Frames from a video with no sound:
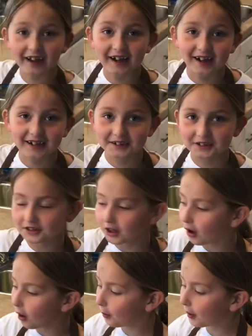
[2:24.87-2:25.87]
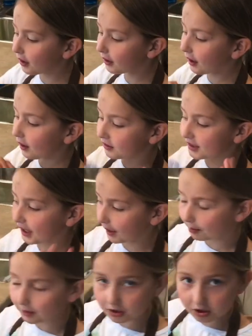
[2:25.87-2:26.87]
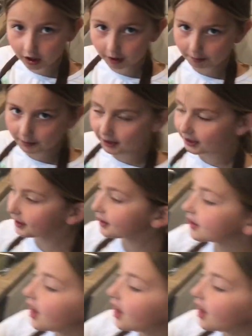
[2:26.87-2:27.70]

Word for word: guys, so we are now setting up the toppings.